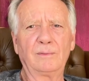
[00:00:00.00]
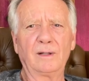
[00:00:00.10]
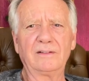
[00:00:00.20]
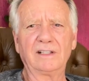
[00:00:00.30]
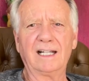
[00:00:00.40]
the
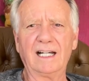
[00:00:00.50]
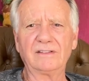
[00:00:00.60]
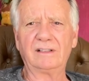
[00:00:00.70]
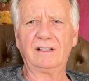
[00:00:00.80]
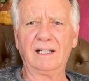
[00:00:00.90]
price of
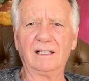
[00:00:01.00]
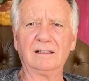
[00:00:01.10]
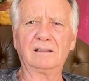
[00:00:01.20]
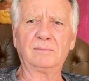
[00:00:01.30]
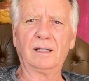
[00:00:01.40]
gas today,
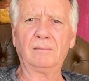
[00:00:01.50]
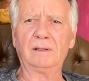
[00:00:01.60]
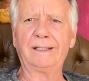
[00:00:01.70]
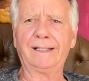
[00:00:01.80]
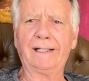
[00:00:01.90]
it's
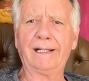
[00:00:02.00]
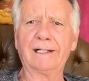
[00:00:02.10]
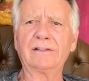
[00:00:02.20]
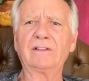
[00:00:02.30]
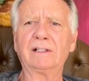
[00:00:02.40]
probably an
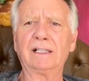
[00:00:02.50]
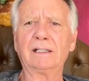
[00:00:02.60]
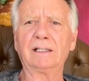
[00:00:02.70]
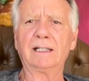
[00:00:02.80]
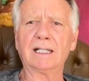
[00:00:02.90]
excellent